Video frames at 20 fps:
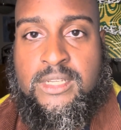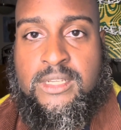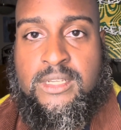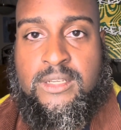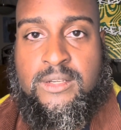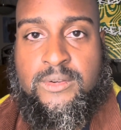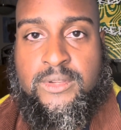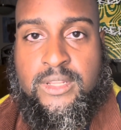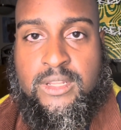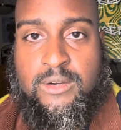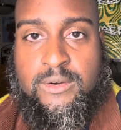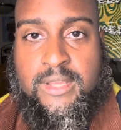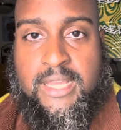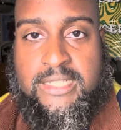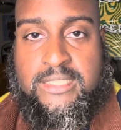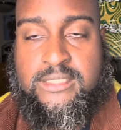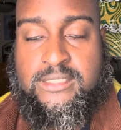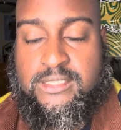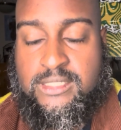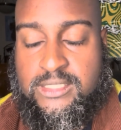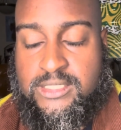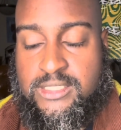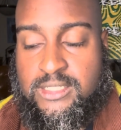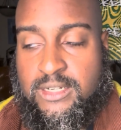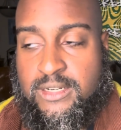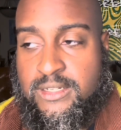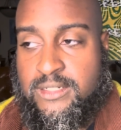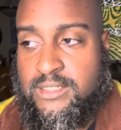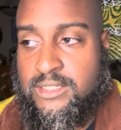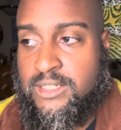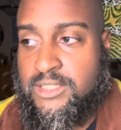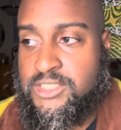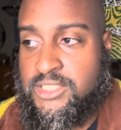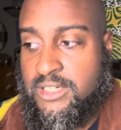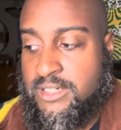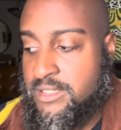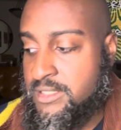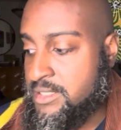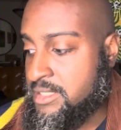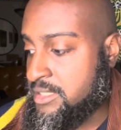There's
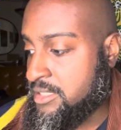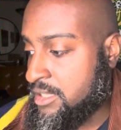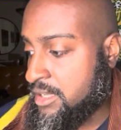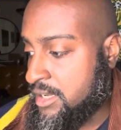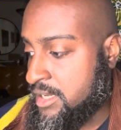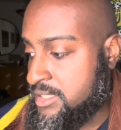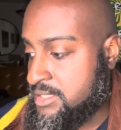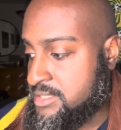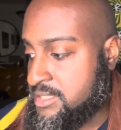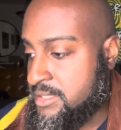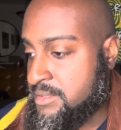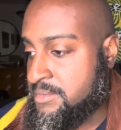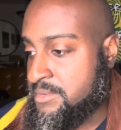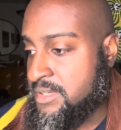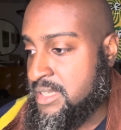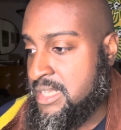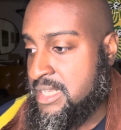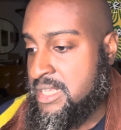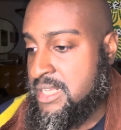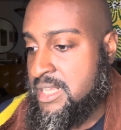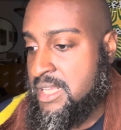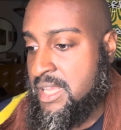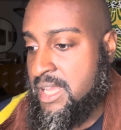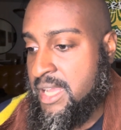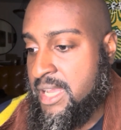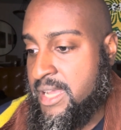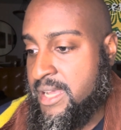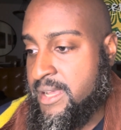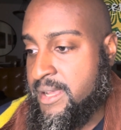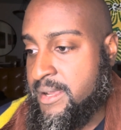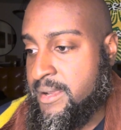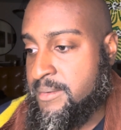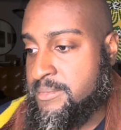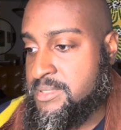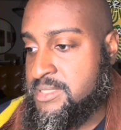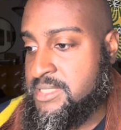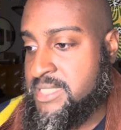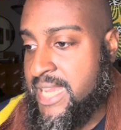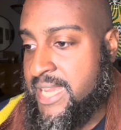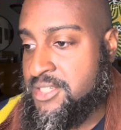certain laws and
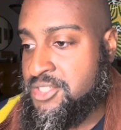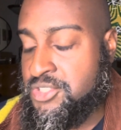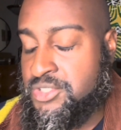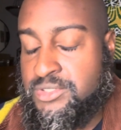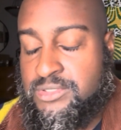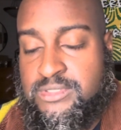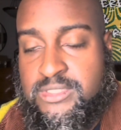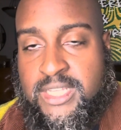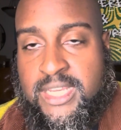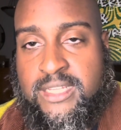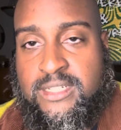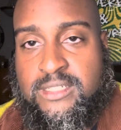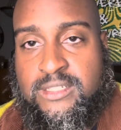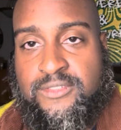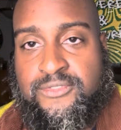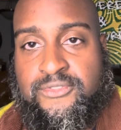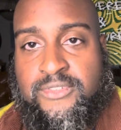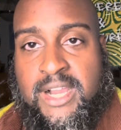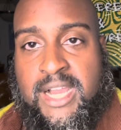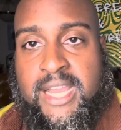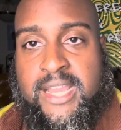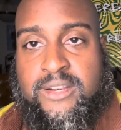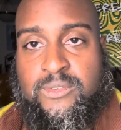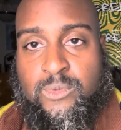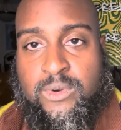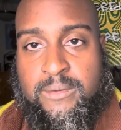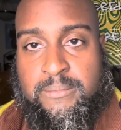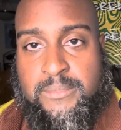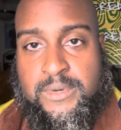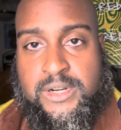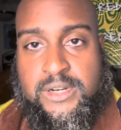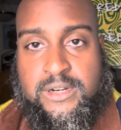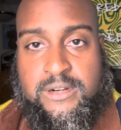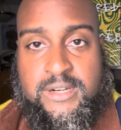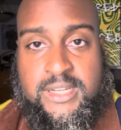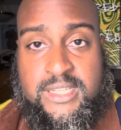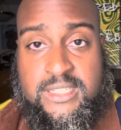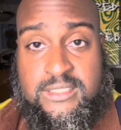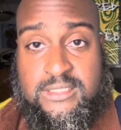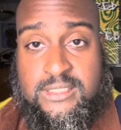statutes that define what murder
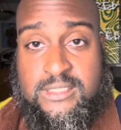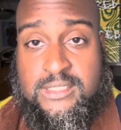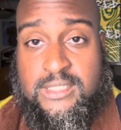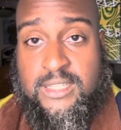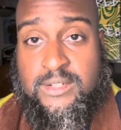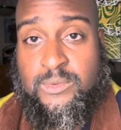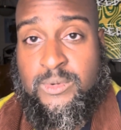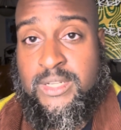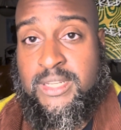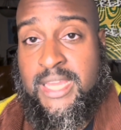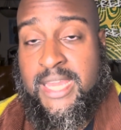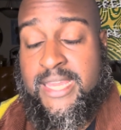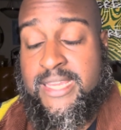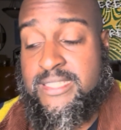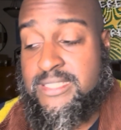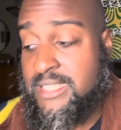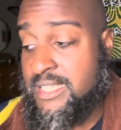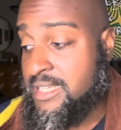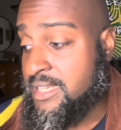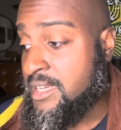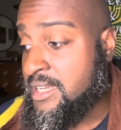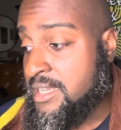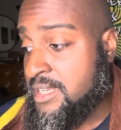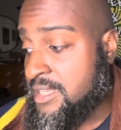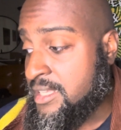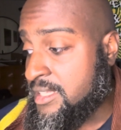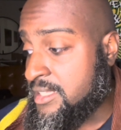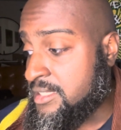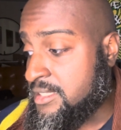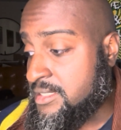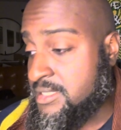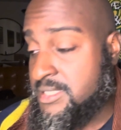is and what hazing looks